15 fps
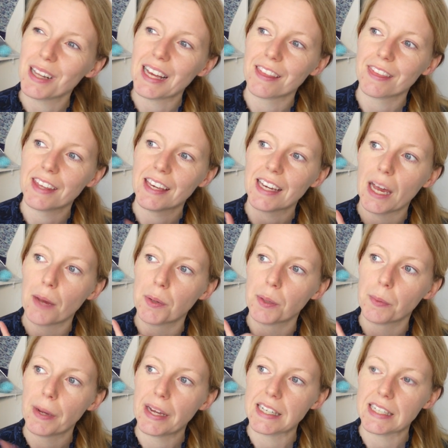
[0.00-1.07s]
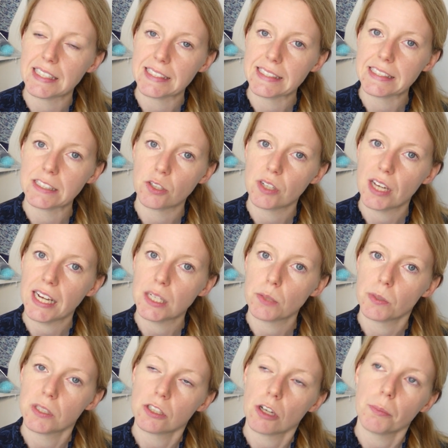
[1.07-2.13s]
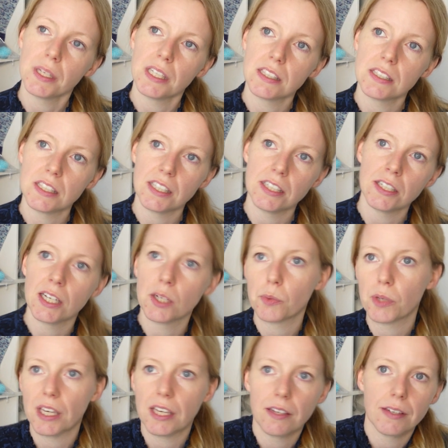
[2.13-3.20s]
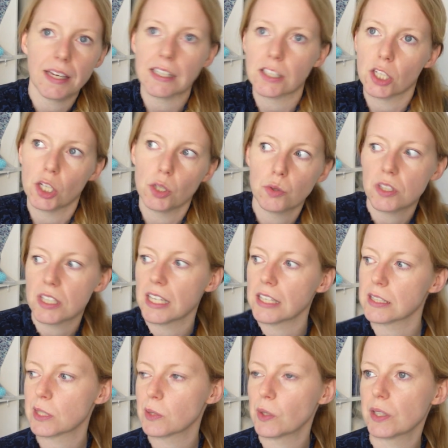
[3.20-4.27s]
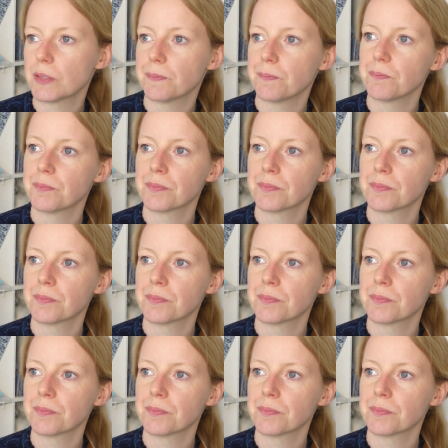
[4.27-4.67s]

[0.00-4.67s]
I think I will wait until tonight when Tommy is here and we get cozy and so on.